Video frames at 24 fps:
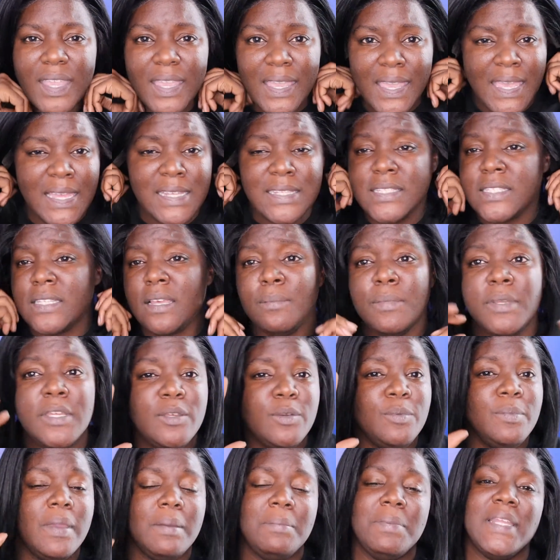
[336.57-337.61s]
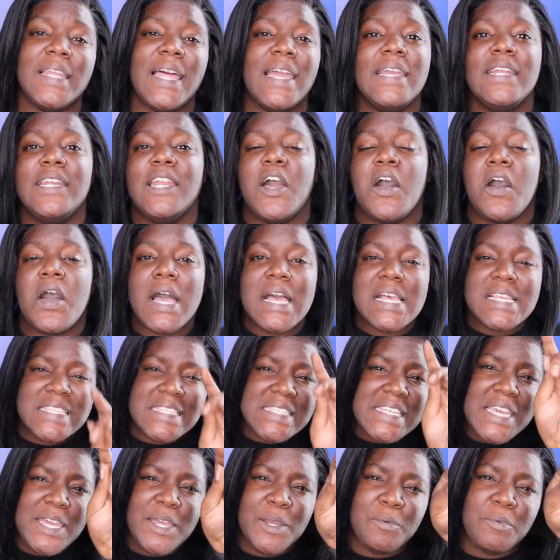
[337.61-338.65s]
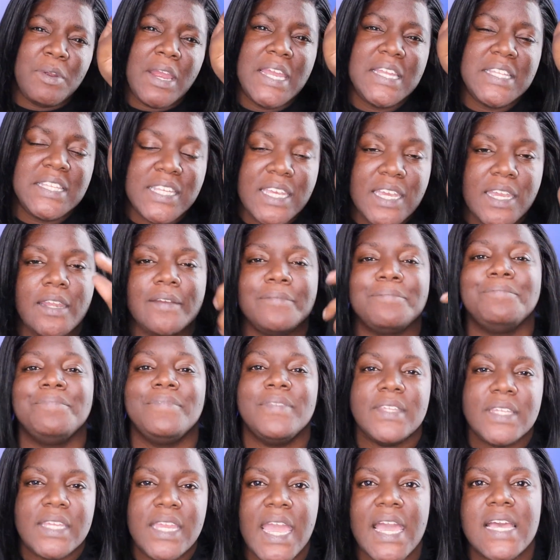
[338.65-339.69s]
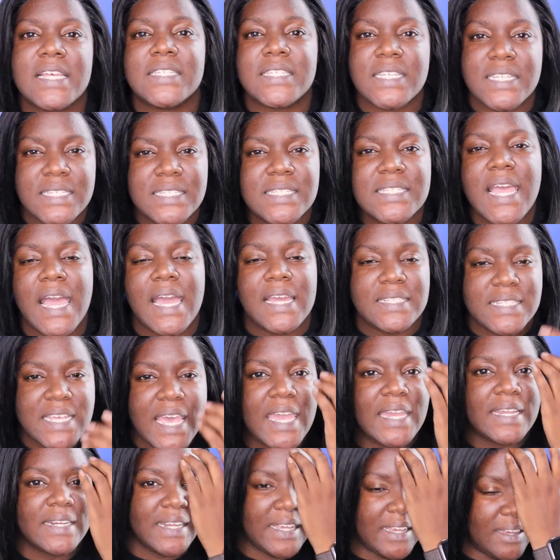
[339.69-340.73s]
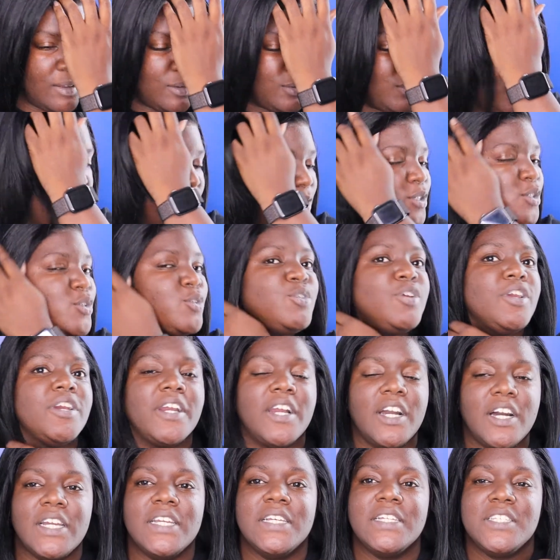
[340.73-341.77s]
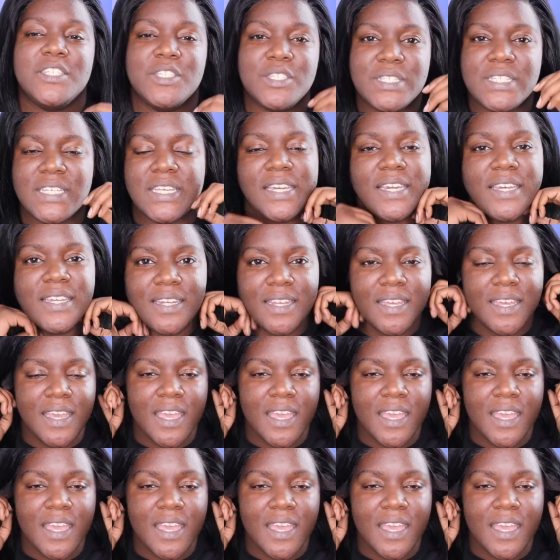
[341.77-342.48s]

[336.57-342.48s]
And some of you may be like, no, I see it right there. Yes, it's not tacked down, so you're going to see it.